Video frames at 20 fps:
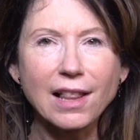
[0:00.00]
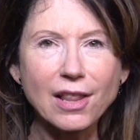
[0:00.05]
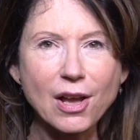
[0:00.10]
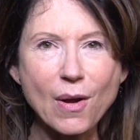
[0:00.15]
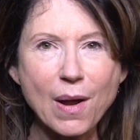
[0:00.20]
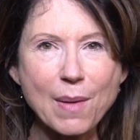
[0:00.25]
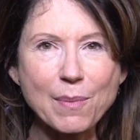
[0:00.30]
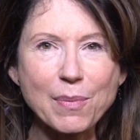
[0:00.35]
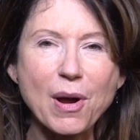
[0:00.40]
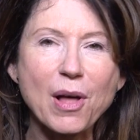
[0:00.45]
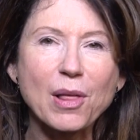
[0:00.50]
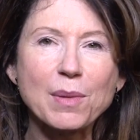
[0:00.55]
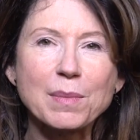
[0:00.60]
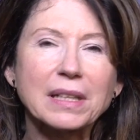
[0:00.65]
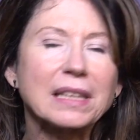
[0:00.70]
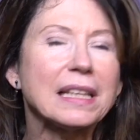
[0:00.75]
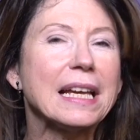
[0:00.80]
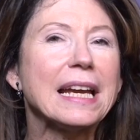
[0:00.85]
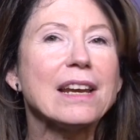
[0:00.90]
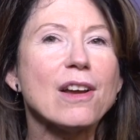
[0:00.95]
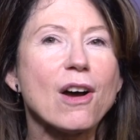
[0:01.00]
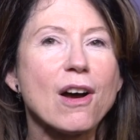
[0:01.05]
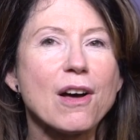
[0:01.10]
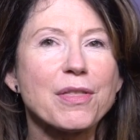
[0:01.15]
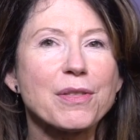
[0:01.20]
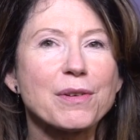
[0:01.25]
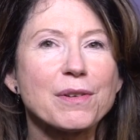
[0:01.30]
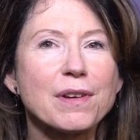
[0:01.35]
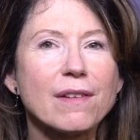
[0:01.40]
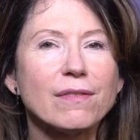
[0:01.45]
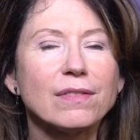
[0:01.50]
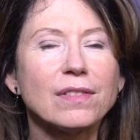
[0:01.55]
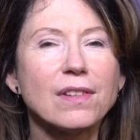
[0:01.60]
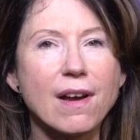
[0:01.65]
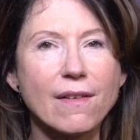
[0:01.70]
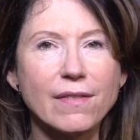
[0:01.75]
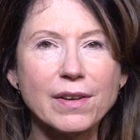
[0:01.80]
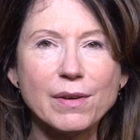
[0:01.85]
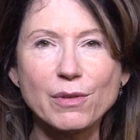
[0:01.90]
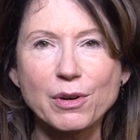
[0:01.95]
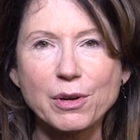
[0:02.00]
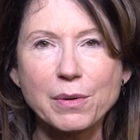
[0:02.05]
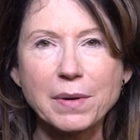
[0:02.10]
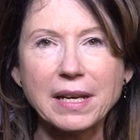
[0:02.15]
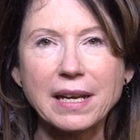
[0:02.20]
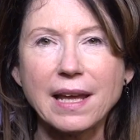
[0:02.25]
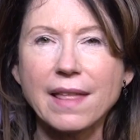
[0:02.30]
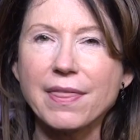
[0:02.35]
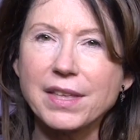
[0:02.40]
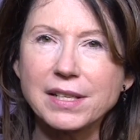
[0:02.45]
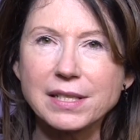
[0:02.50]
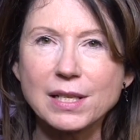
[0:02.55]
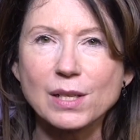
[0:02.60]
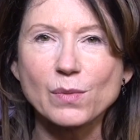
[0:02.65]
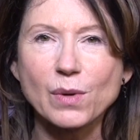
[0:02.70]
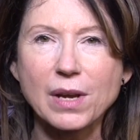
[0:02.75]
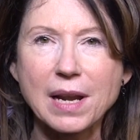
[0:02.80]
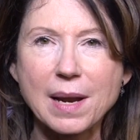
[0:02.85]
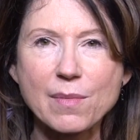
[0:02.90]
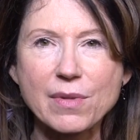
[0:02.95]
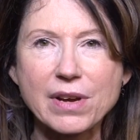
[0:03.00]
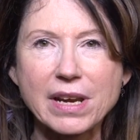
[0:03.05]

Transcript: Hello, I'm Paula McLain, author of Love and Ruin, and this is what I'm